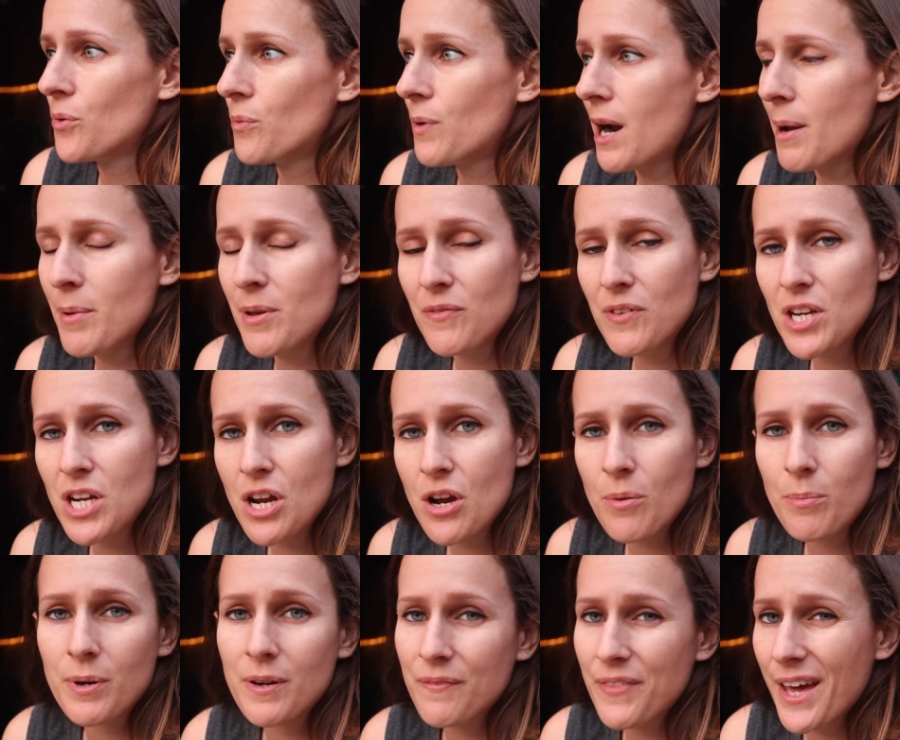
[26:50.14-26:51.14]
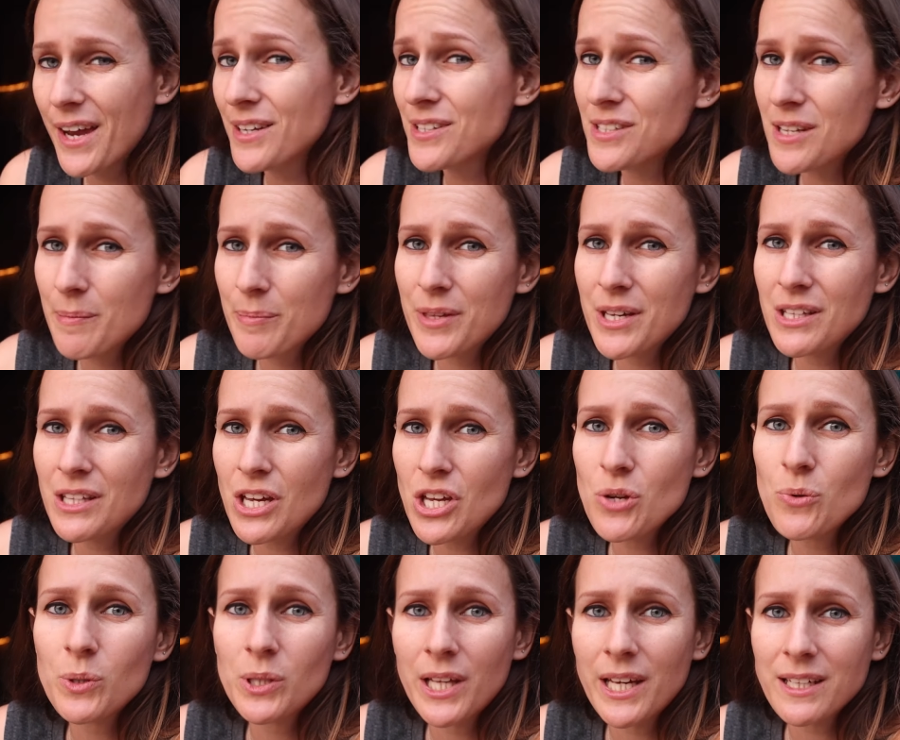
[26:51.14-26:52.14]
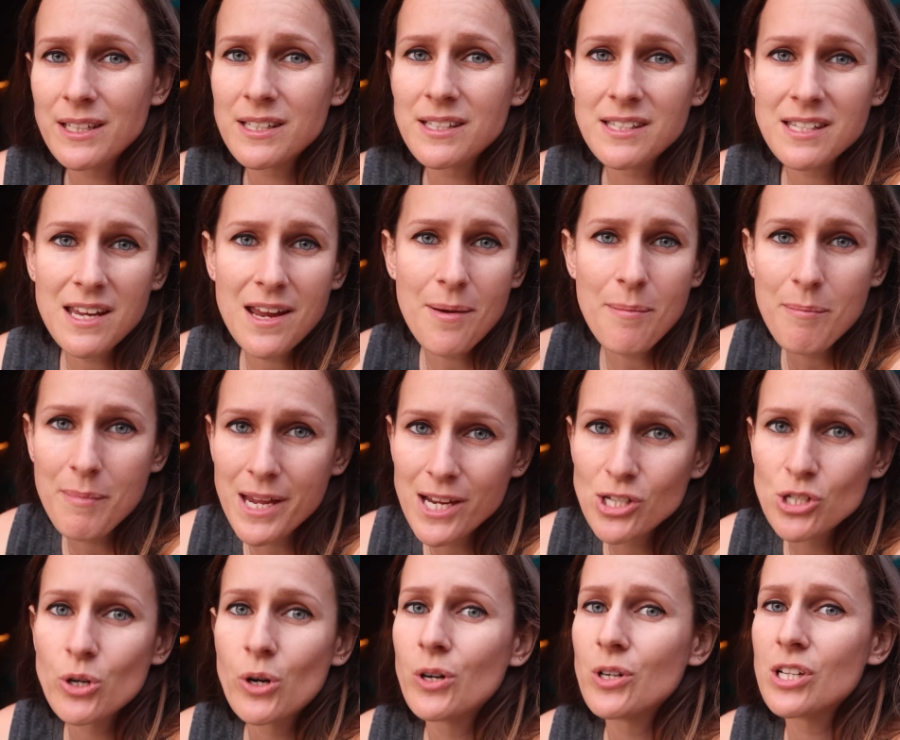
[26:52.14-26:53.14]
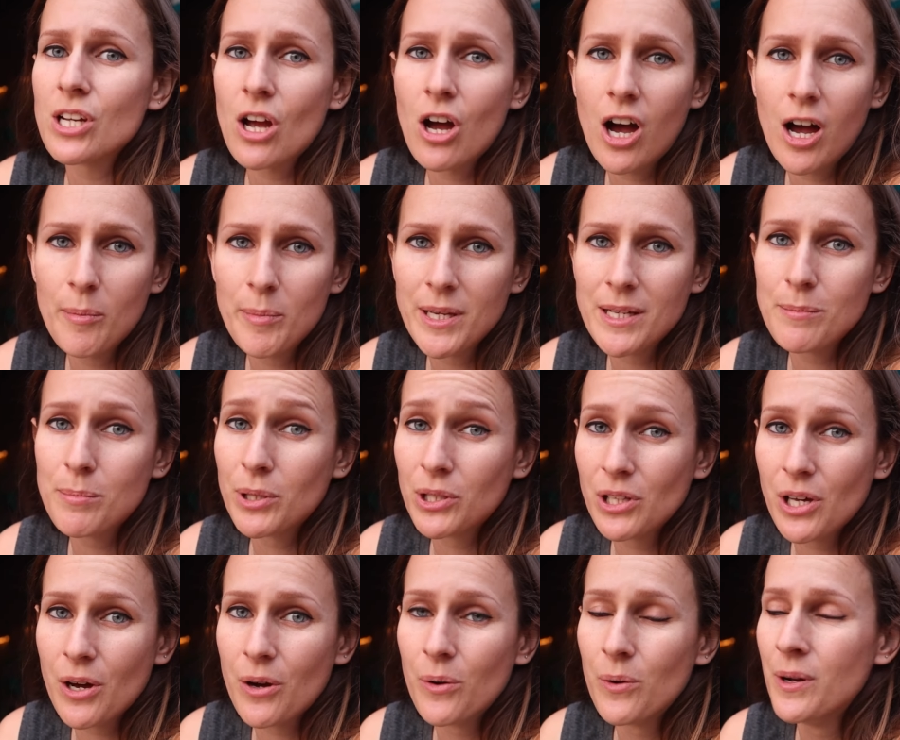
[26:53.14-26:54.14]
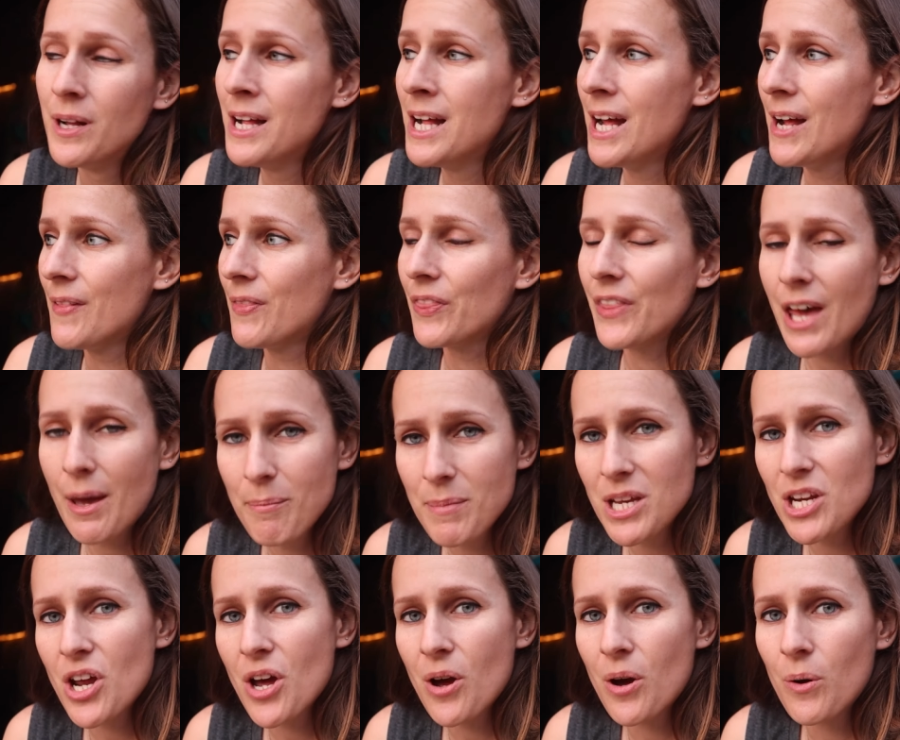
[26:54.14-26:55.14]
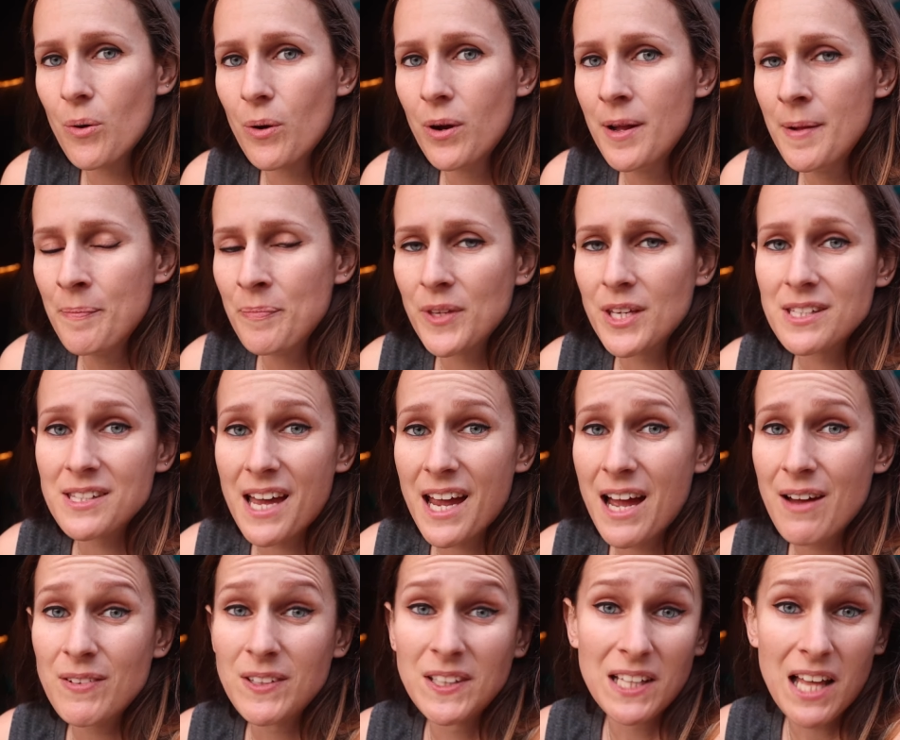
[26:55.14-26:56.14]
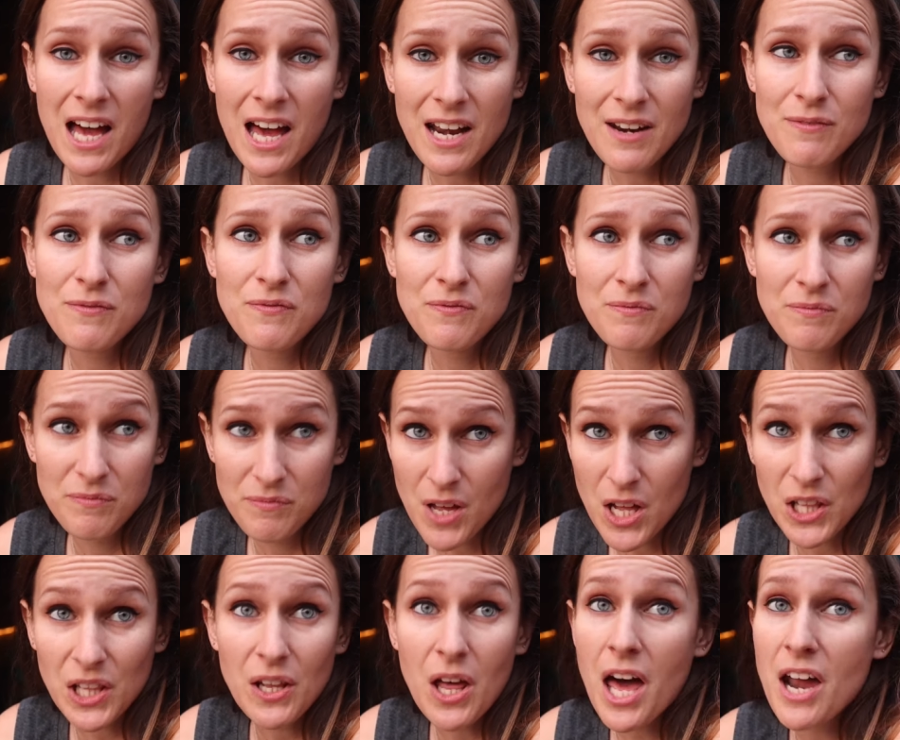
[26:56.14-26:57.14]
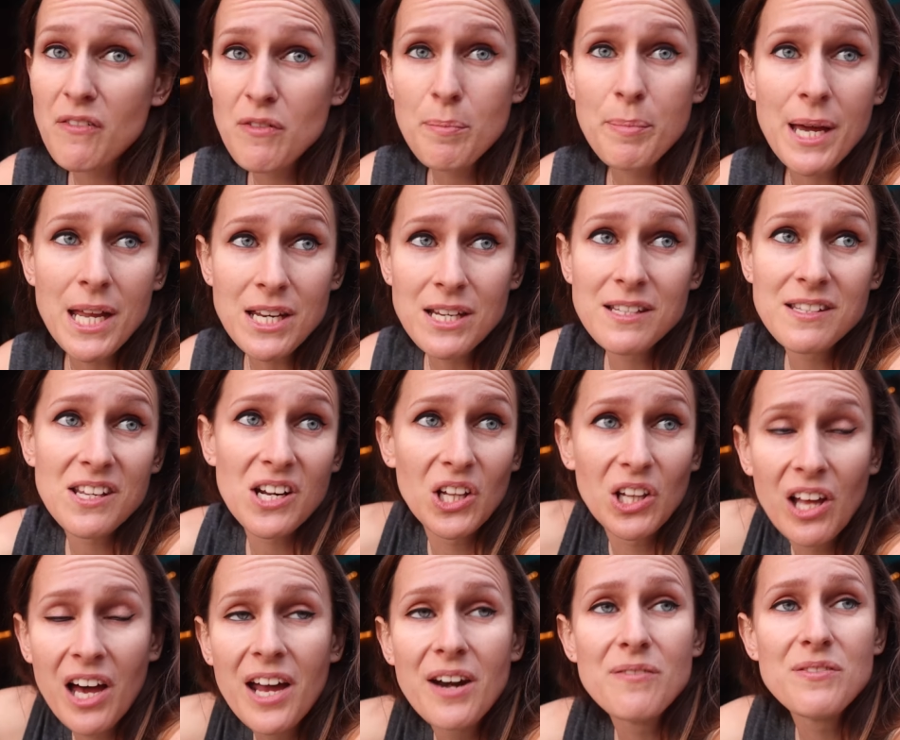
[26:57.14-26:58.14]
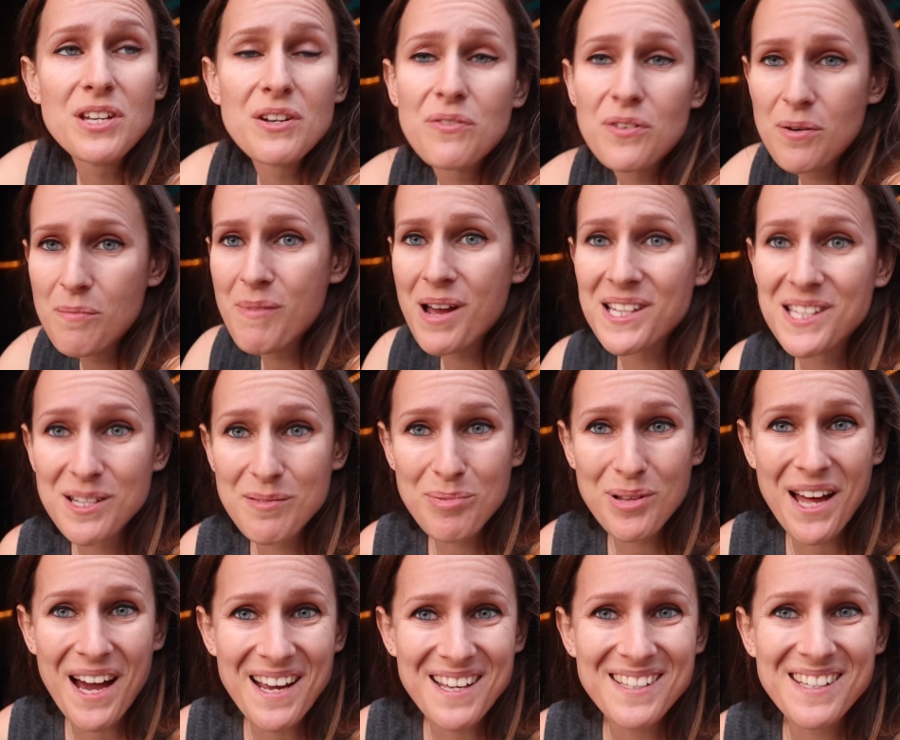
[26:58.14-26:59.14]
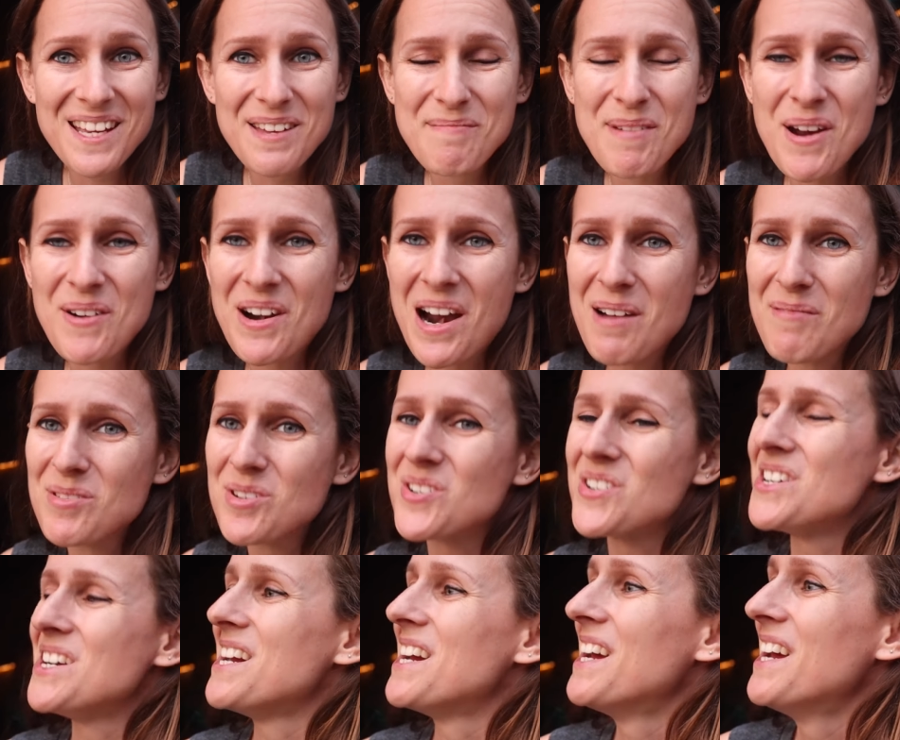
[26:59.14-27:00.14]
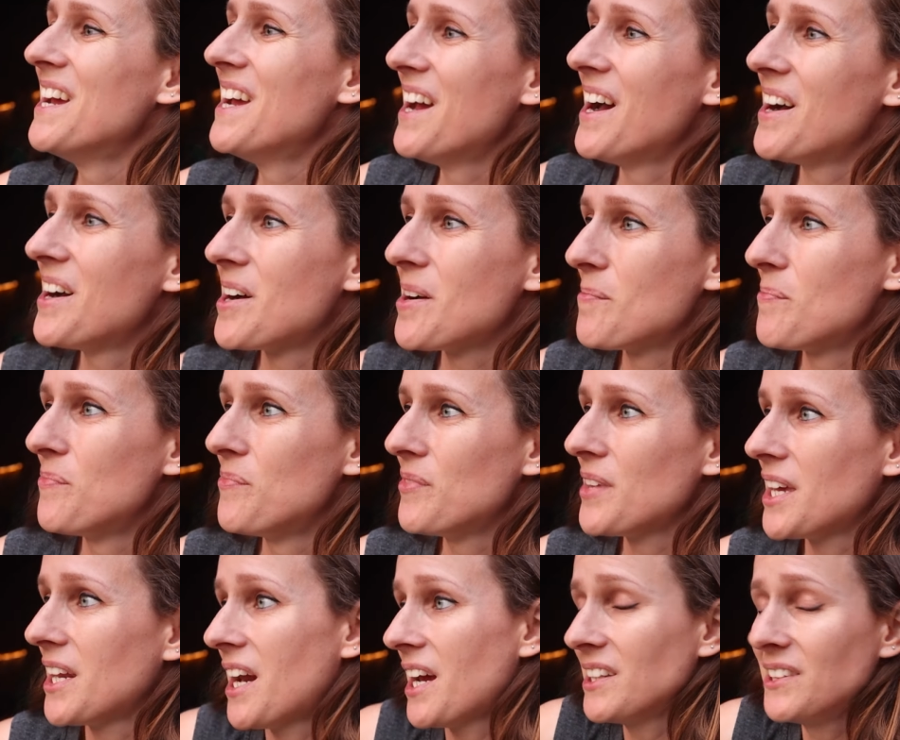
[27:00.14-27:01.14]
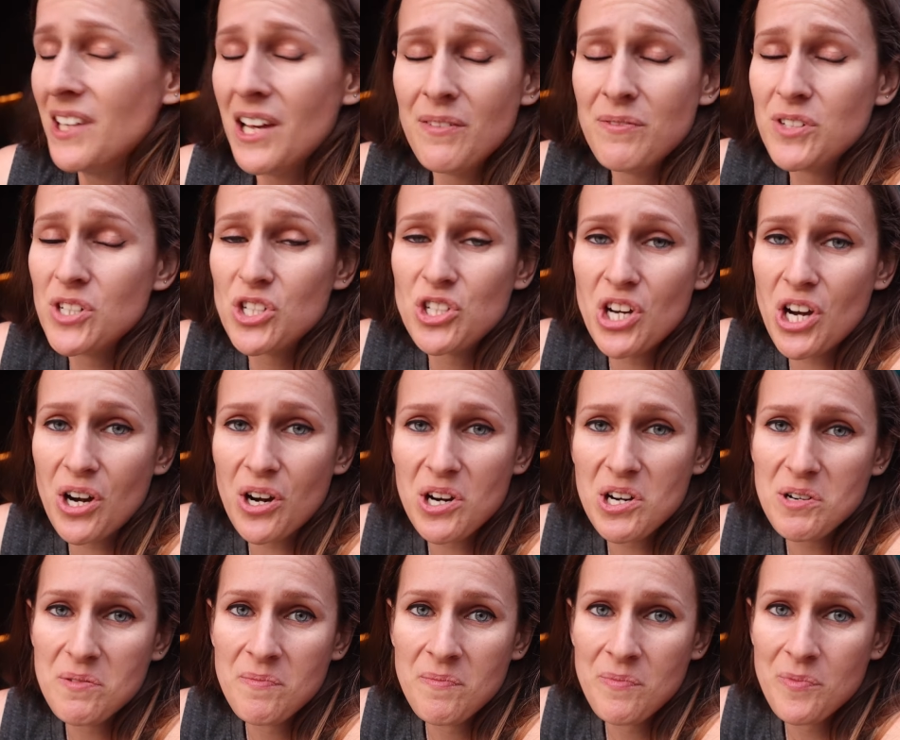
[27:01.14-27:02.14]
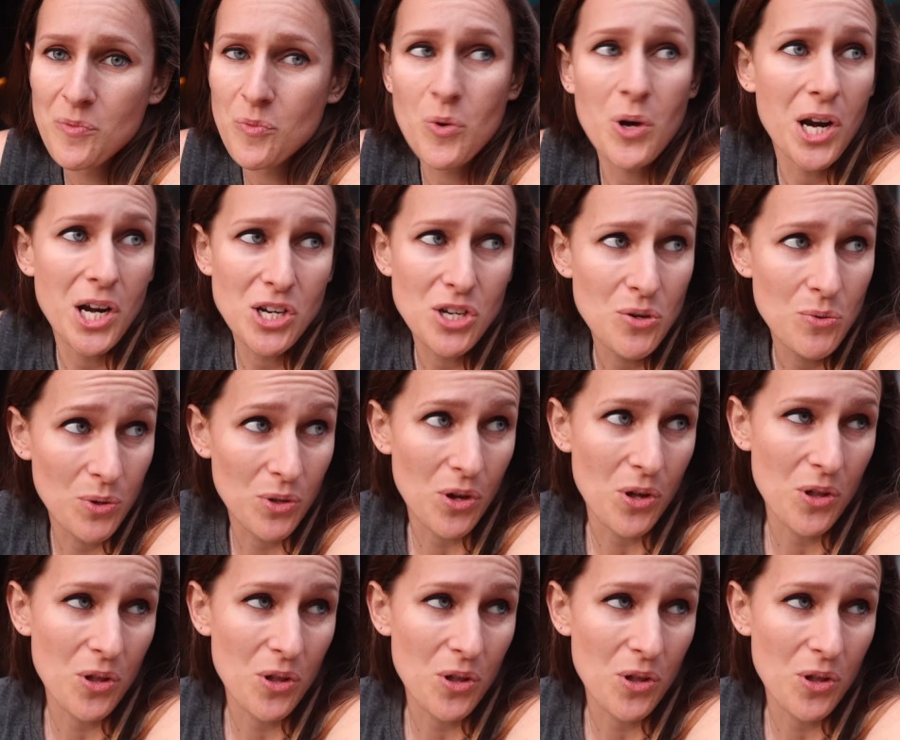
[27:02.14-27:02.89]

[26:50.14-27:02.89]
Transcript: rabbit video, but if that is something that you would like to see, make sure to comment below and let me know because I have a lot of a lot of opinions and a lot of different med supplies in my rabbitry, um, and I'd love to share what I do with